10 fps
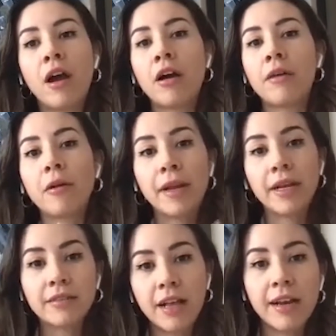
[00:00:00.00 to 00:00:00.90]
our
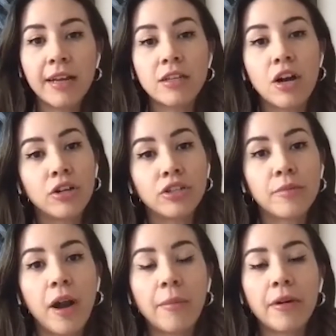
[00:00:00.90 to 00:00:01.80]
biggest client has 100
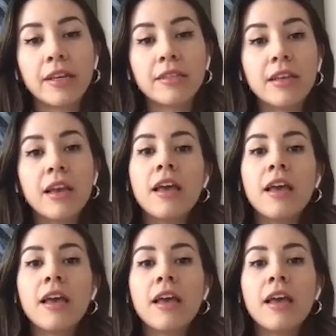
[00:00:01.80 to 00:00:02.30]
properties.